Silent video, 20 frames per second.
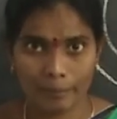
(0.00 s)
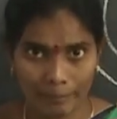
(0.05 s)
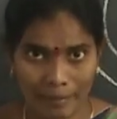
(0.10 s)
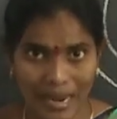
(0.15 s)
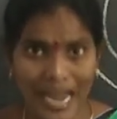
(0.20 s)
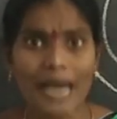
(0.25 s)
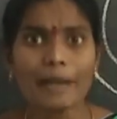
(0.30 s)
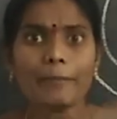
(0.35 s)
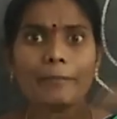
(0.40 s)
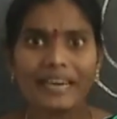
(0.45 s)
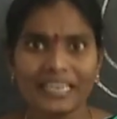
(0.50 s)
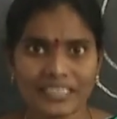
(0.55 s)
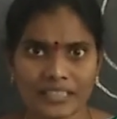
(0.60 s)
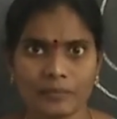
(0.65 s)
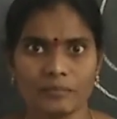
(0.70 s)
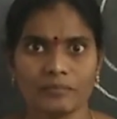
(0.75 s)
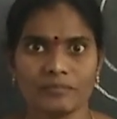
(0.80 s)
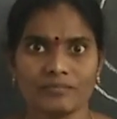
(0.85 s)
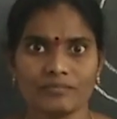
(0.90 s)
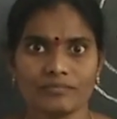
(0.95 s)
Man made
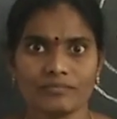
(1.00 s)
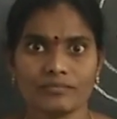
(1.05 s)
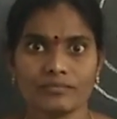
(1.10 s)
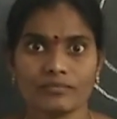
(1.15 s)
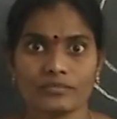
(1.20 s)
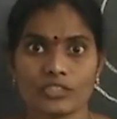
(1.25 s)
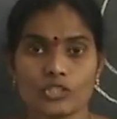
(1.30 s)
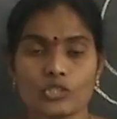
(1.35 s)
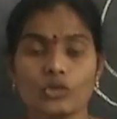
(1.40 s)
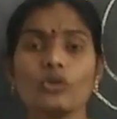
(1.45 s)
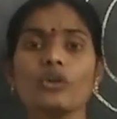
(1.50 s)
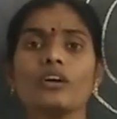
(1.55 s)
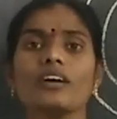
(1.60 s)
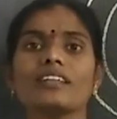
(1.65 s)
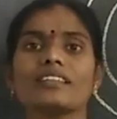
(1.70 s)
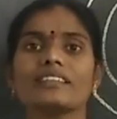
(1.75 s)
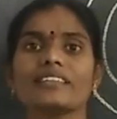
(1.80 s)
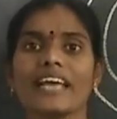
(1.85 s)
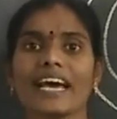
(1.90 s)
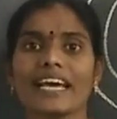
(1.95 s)
them. So
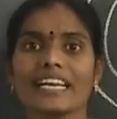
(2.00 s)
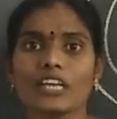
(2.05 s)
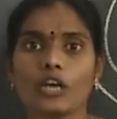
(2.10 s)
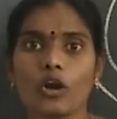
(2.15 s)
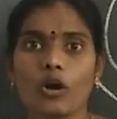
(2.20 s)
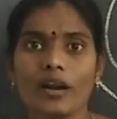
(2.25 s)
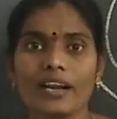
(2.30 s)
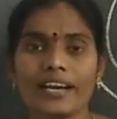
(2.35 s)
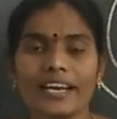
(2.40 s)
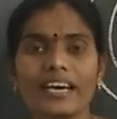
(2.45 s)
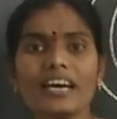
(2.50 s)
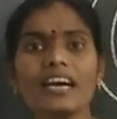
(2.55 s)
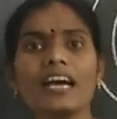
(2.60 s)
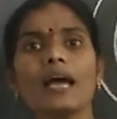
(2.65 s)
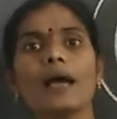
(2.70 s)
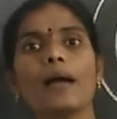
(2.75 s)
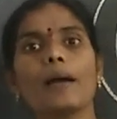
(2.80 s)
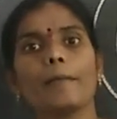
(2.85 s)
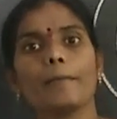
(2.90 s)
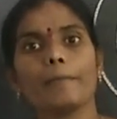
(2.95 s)
they are called
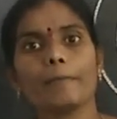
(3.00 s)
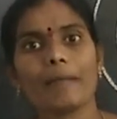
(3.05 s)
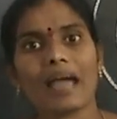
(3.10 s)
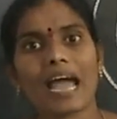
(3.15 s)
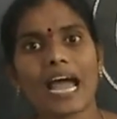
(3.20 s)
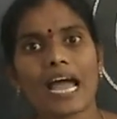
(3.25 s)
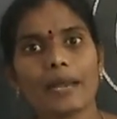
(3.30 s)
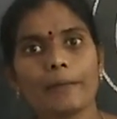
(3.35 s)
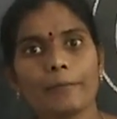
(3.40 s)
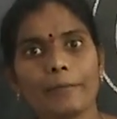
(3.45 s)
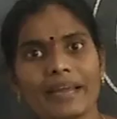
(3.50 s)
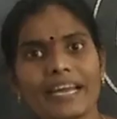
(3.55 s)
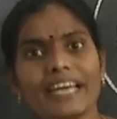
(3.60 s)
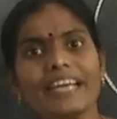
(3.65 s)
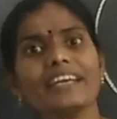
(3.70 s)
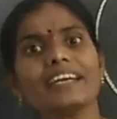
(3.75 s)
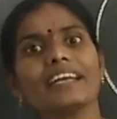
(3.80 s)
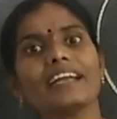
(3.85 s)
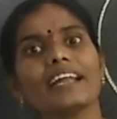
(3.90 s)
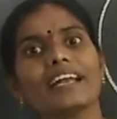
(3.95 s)

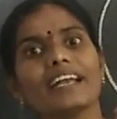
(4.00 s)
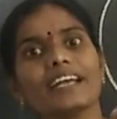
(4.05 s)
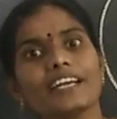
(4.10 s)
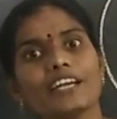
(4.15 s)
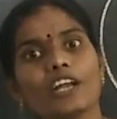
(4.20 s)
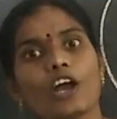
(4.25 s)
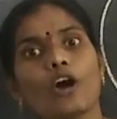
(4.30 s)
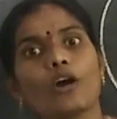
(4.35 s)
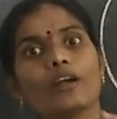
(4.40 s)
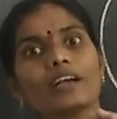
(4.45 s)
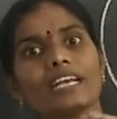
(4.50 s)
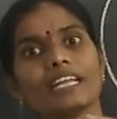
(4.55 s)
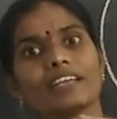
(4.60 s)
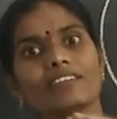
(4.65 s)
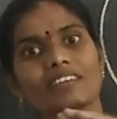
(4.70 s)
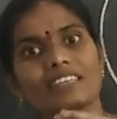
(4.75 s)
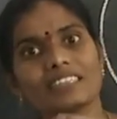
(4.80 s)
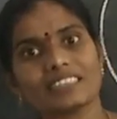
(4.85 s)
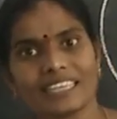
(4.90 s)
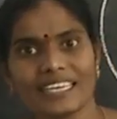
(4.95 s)
man-made
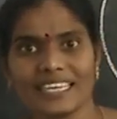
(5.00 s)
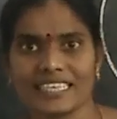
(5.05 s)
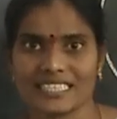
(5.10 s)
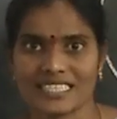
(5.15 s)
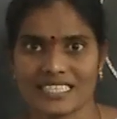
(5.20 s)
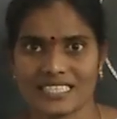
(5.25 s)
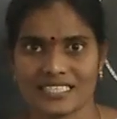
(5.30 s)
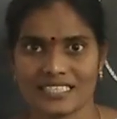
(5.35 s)
non-living things.